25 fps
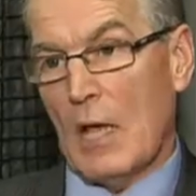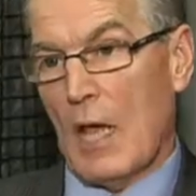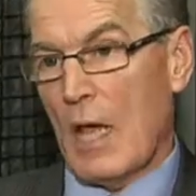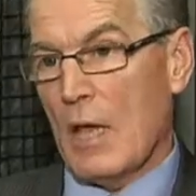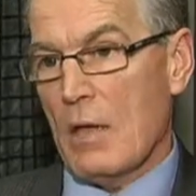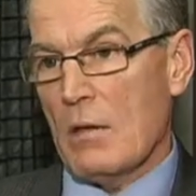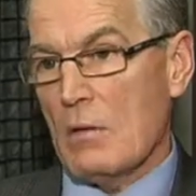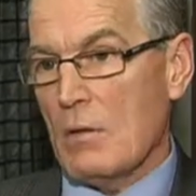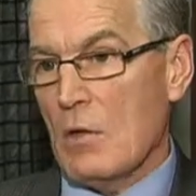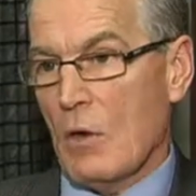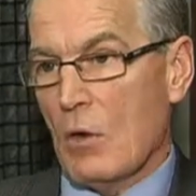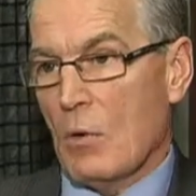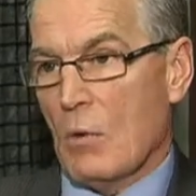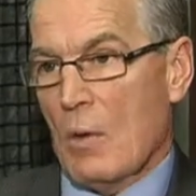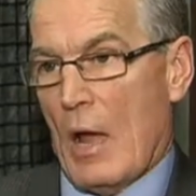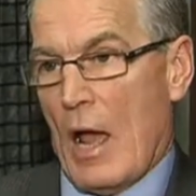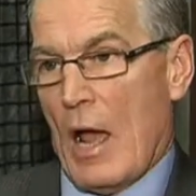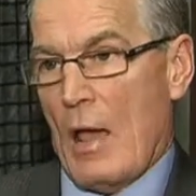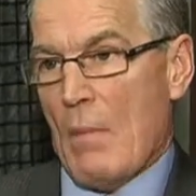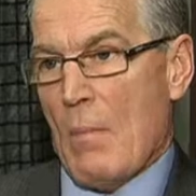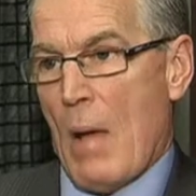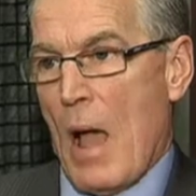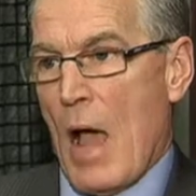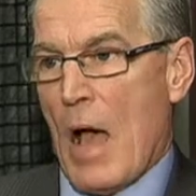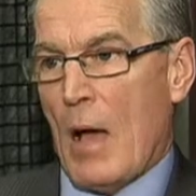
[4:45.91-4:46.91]

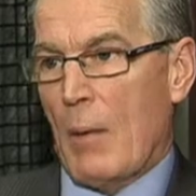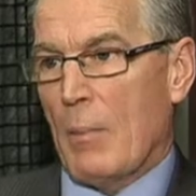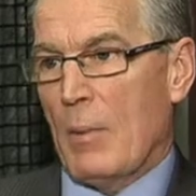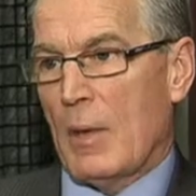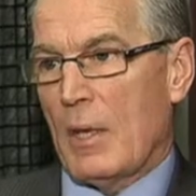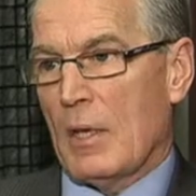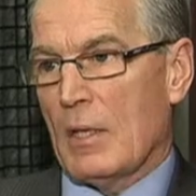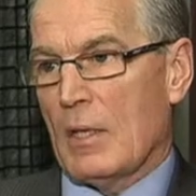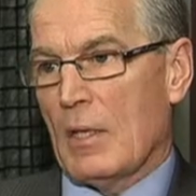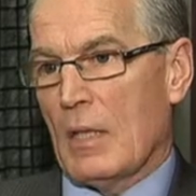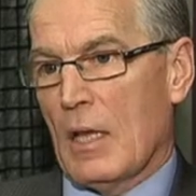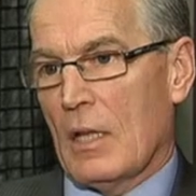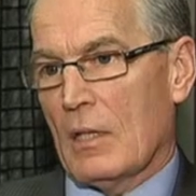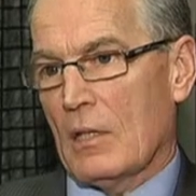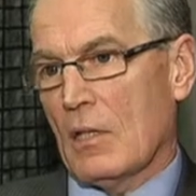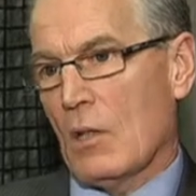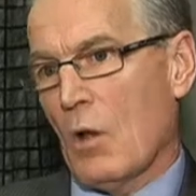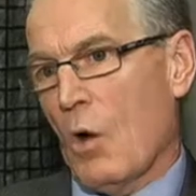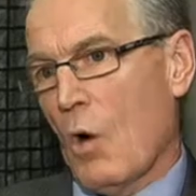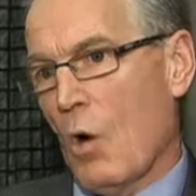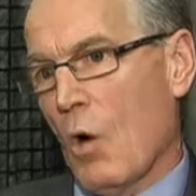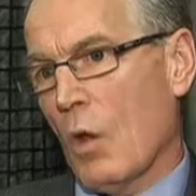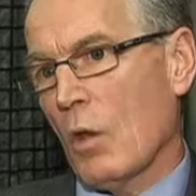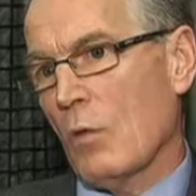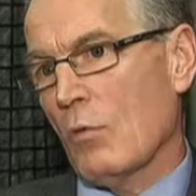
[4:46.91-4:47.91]
I'm happy that
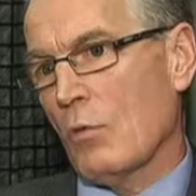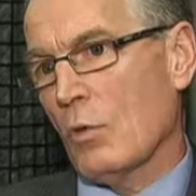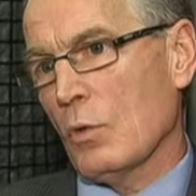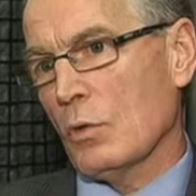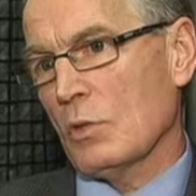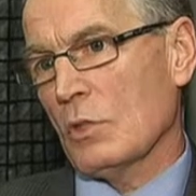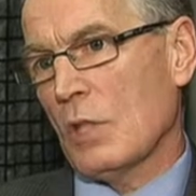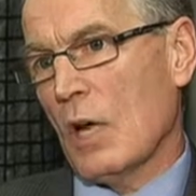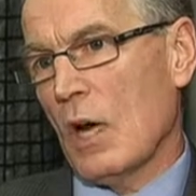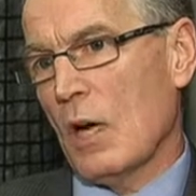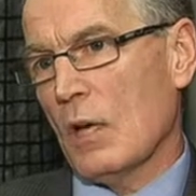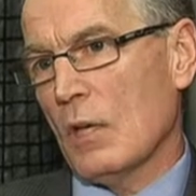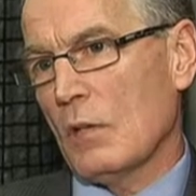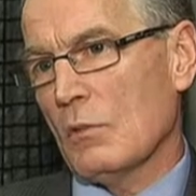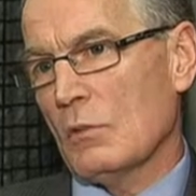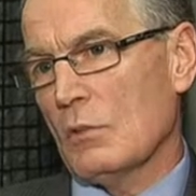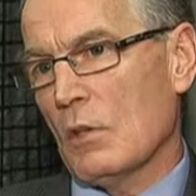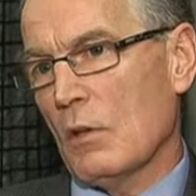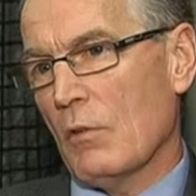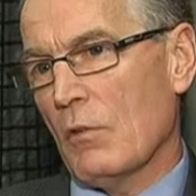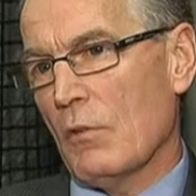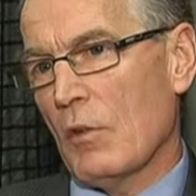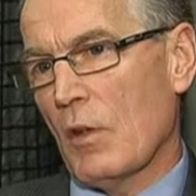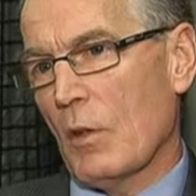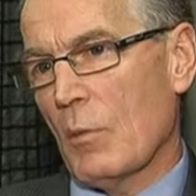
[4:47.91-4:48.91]
all of those narratives
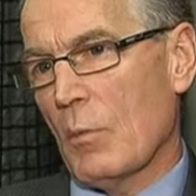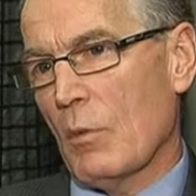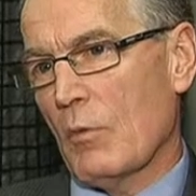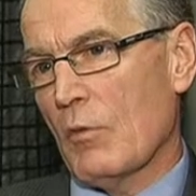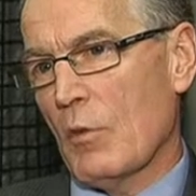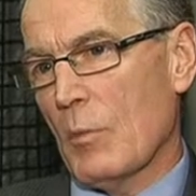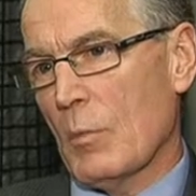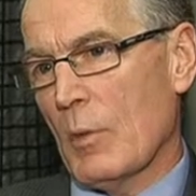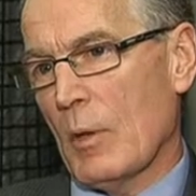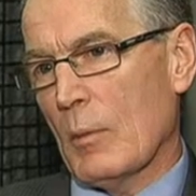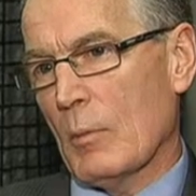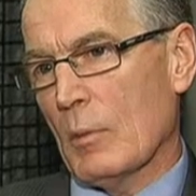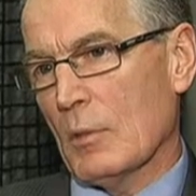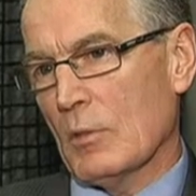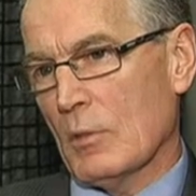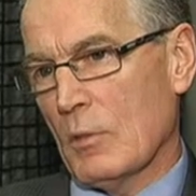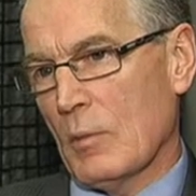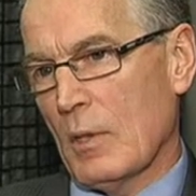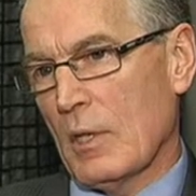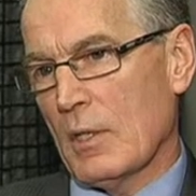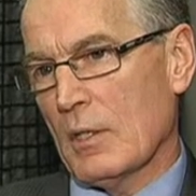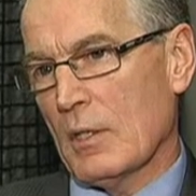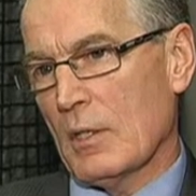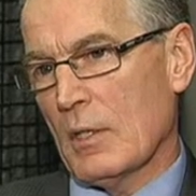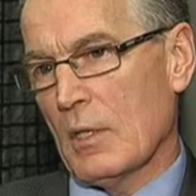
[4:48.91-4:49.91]
are available for people to
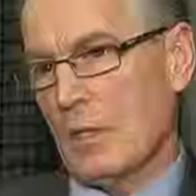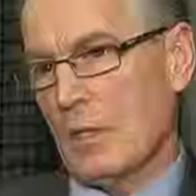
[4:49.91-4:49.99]
read.